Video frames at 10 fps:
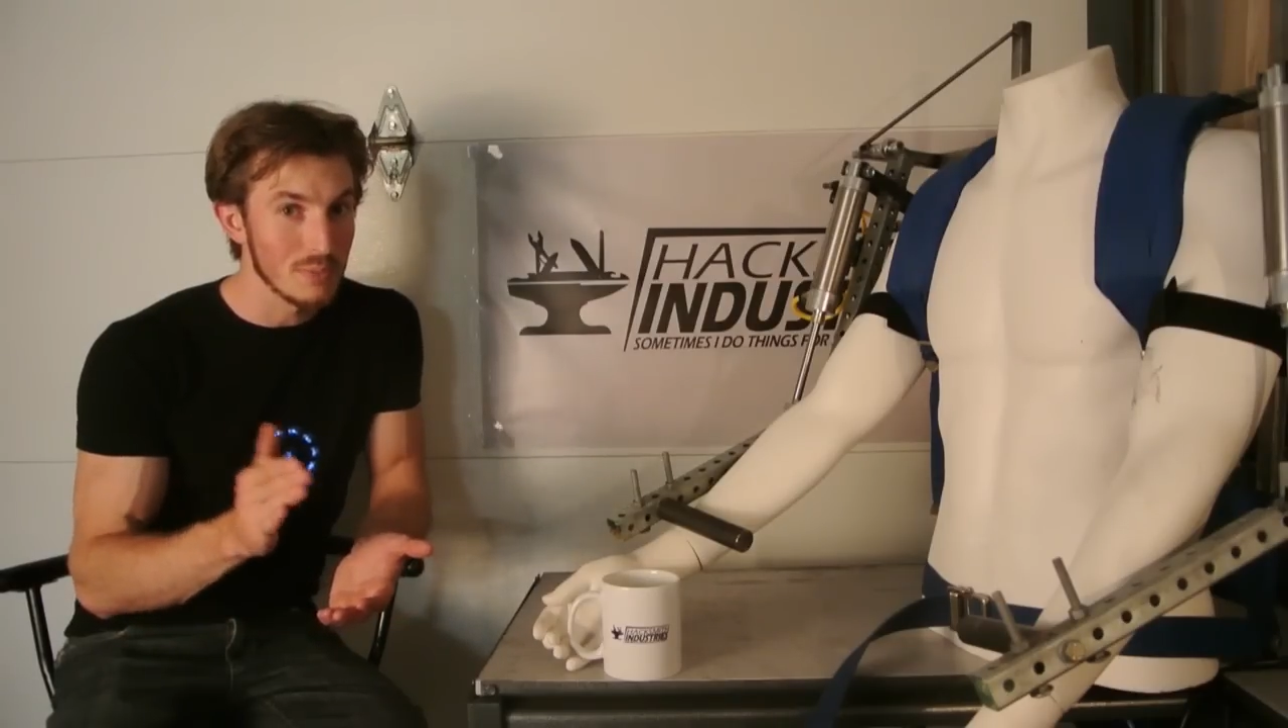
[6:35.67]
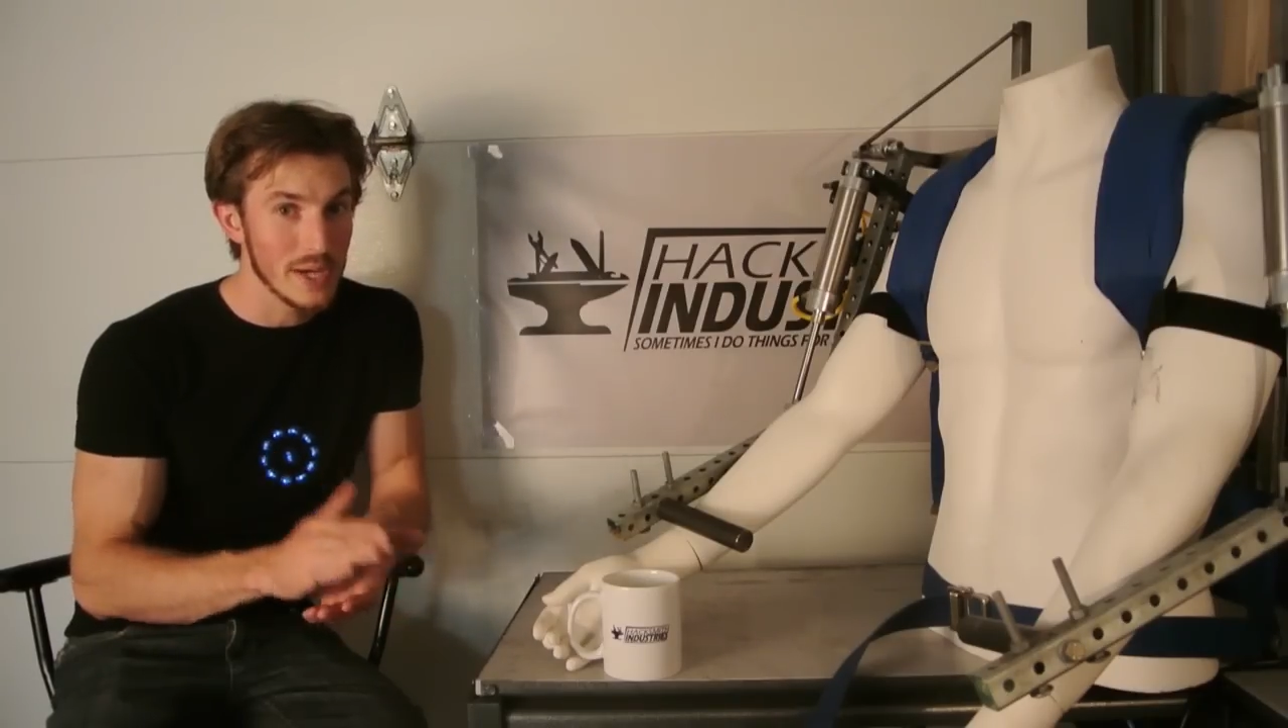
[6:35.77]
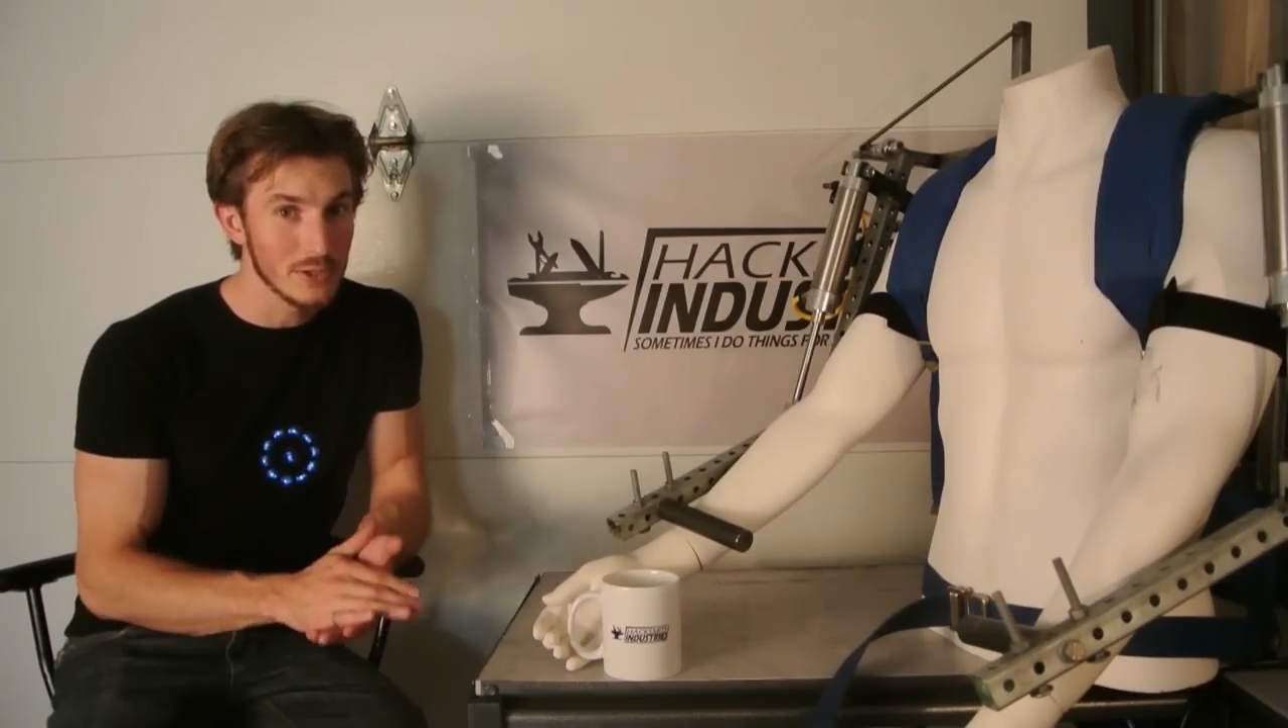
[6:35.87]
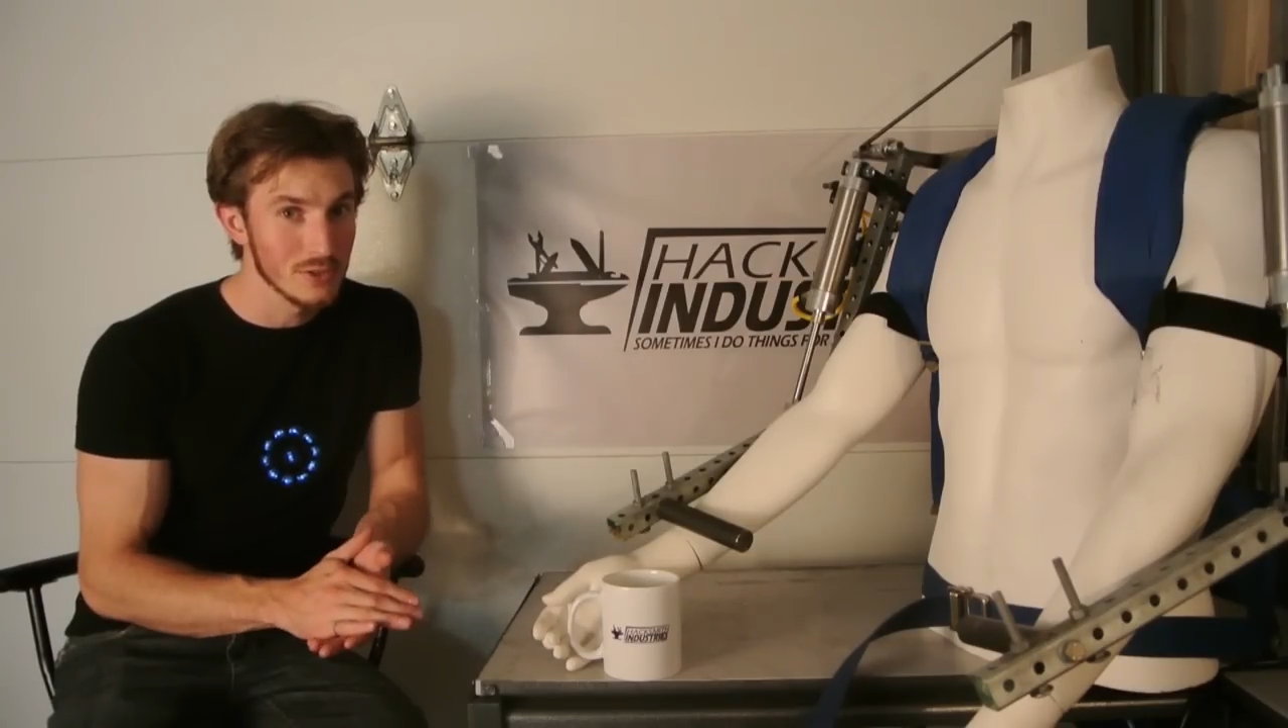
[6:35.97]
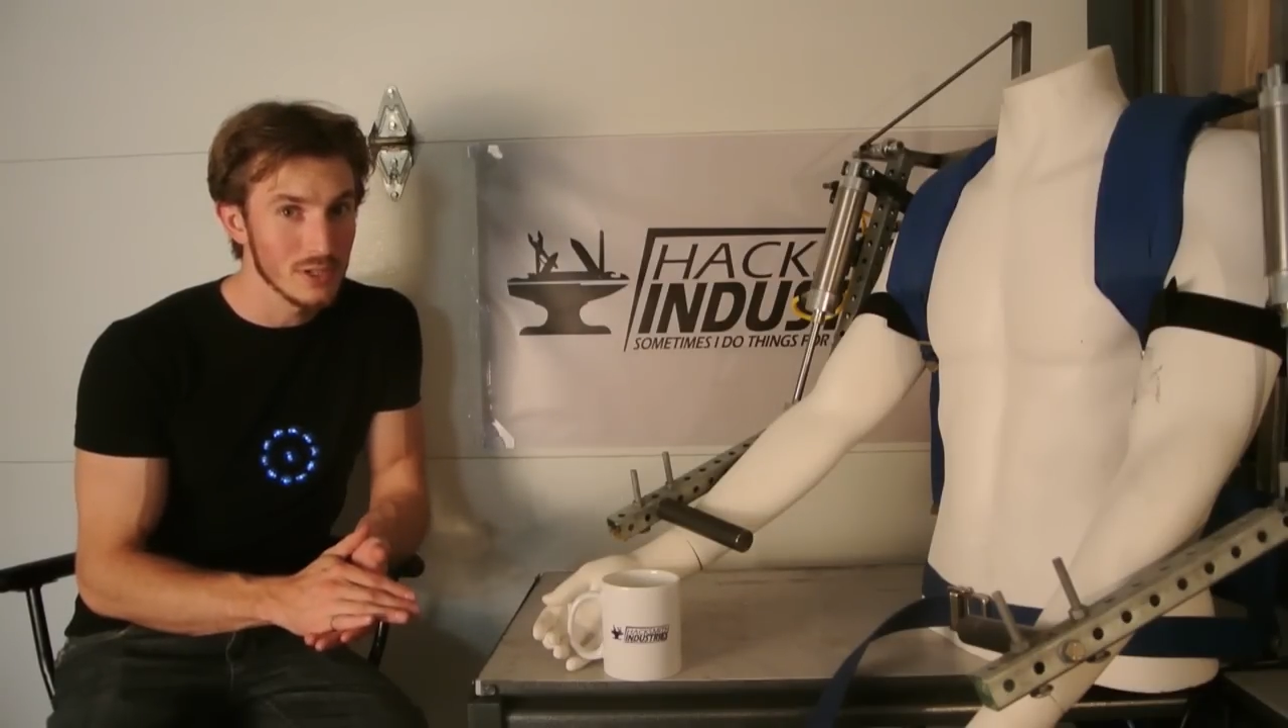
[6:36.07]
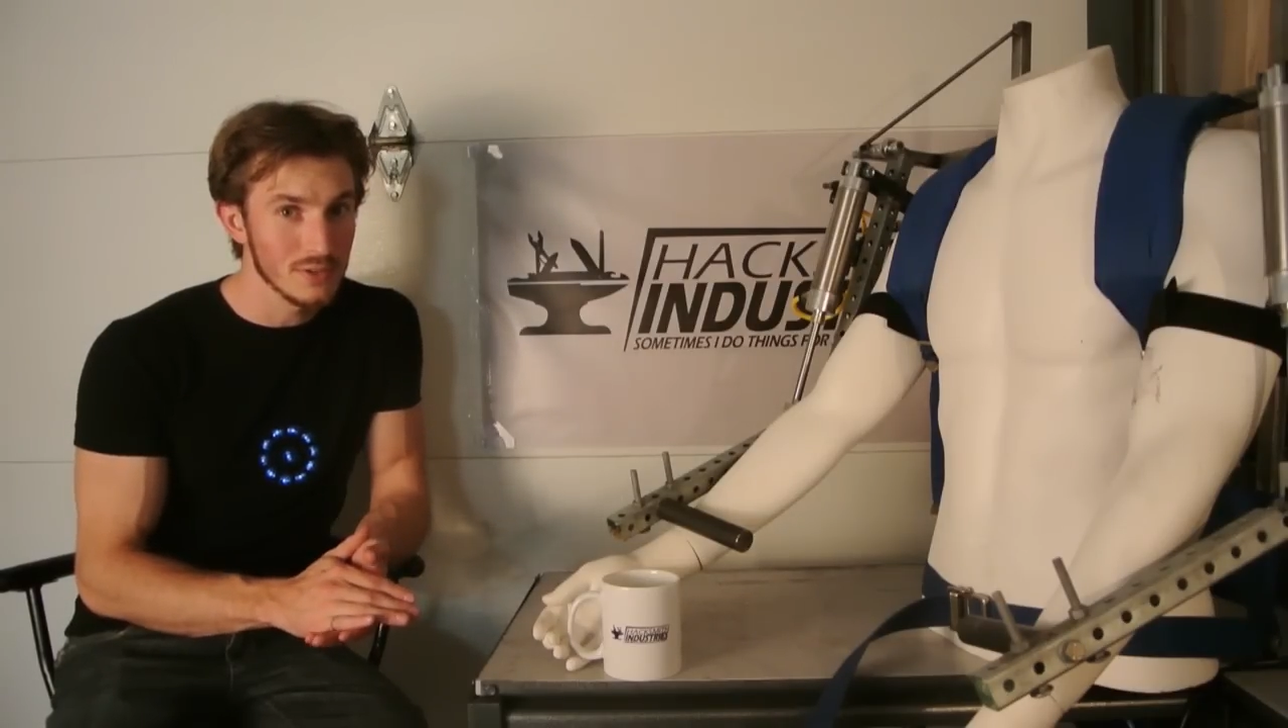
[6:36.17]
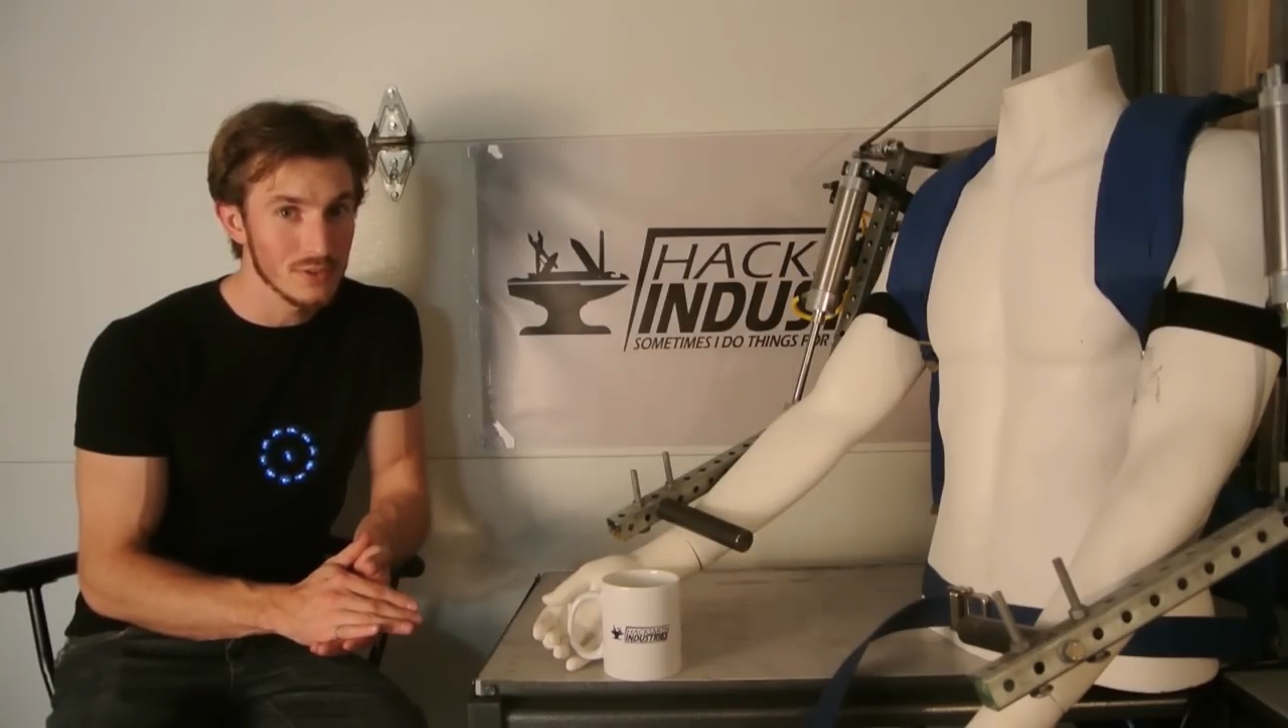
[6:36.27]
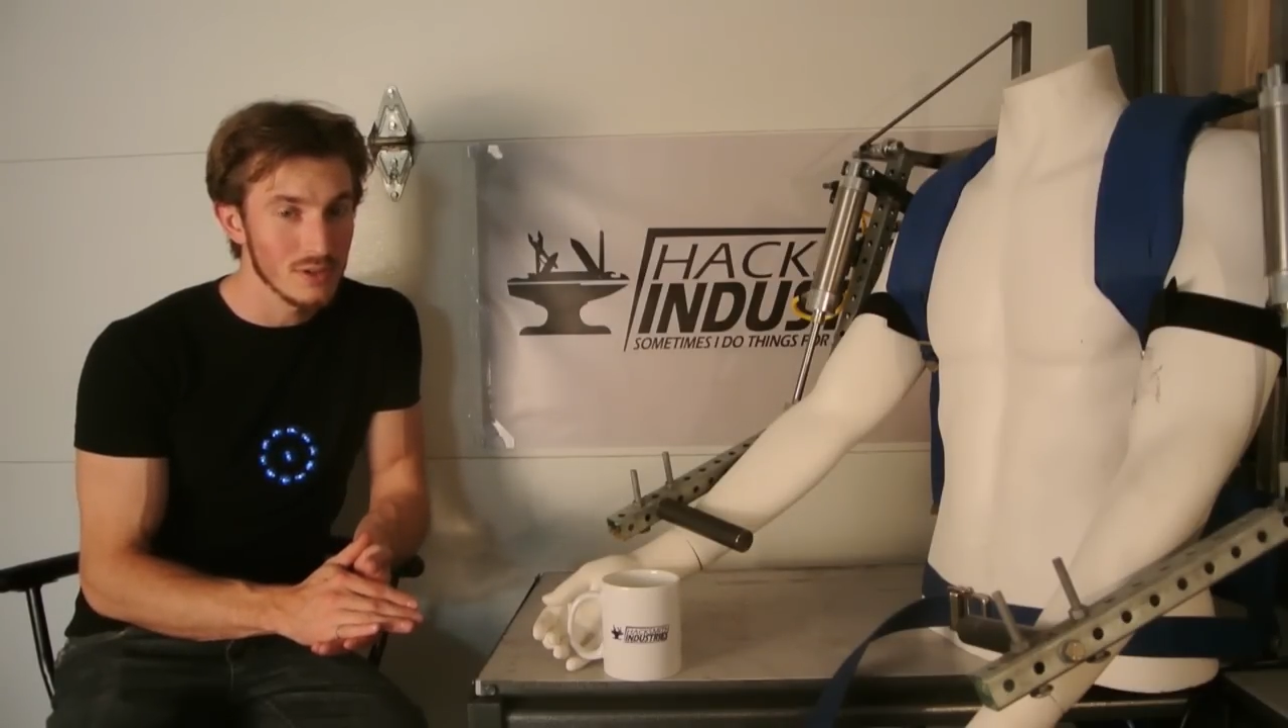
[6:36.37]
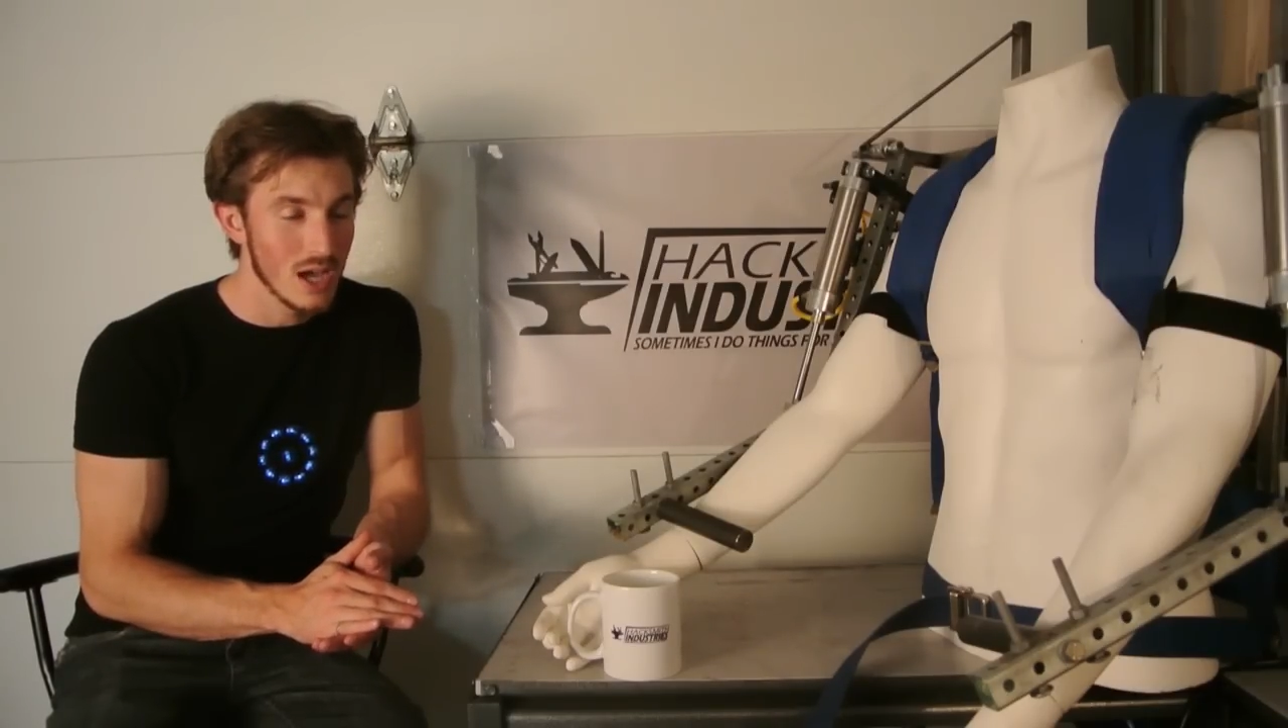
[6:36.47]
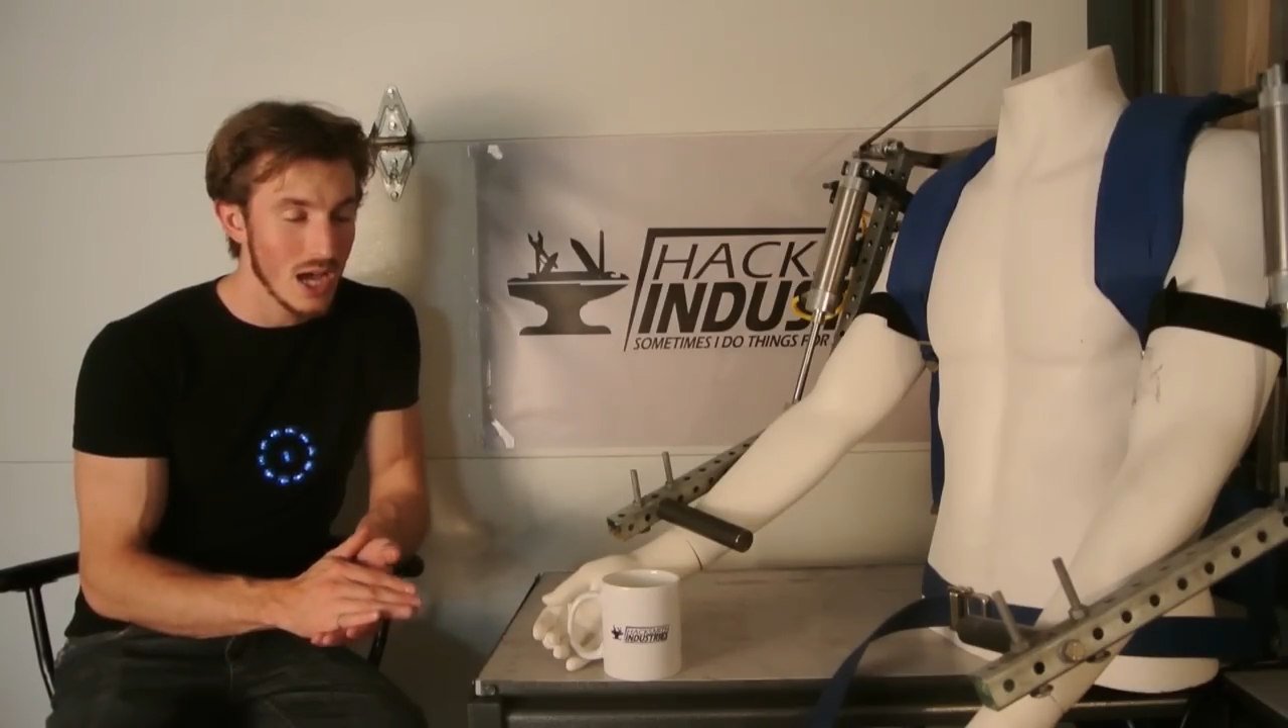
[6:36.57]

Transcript: Patreons,